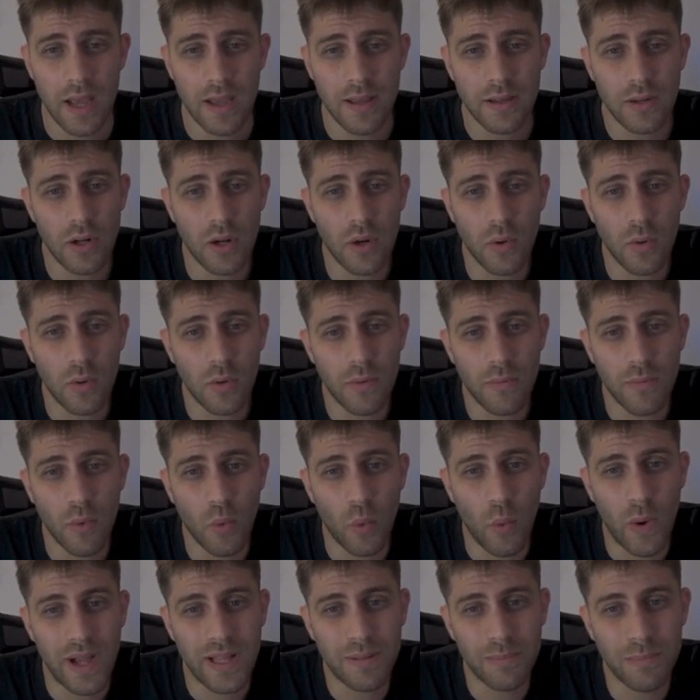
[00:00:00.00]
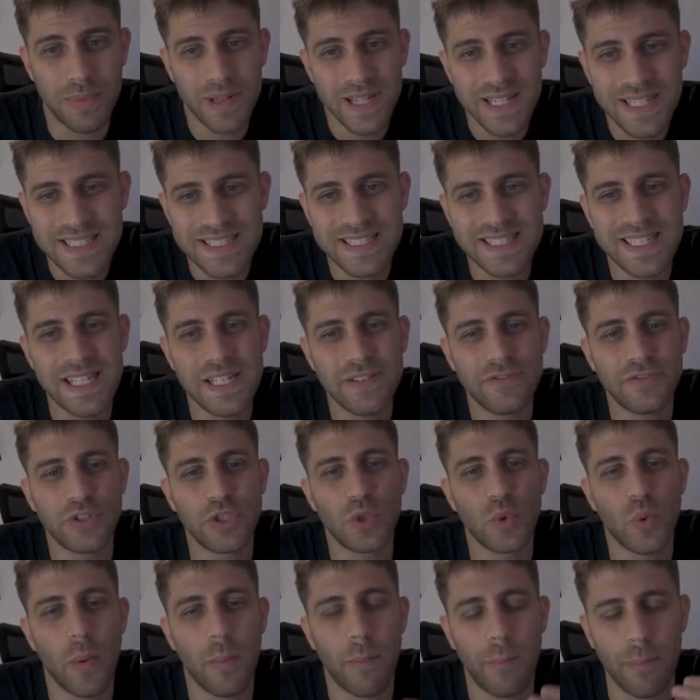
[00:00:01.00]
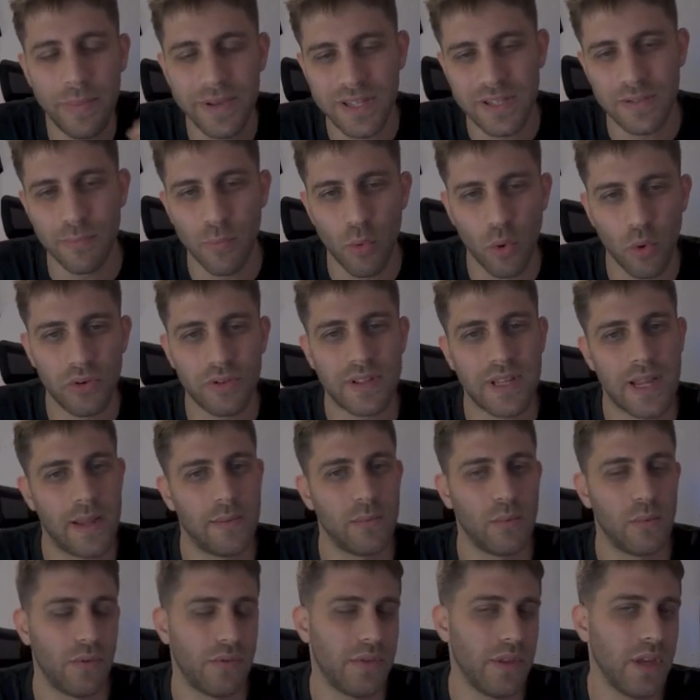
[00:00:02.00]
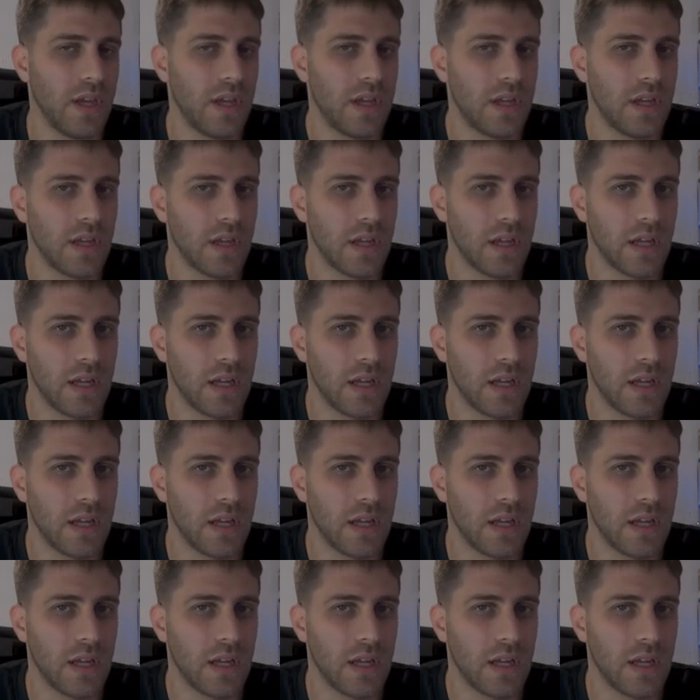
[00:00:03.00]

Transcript: You know, while Blitz gives you a bit more time to think,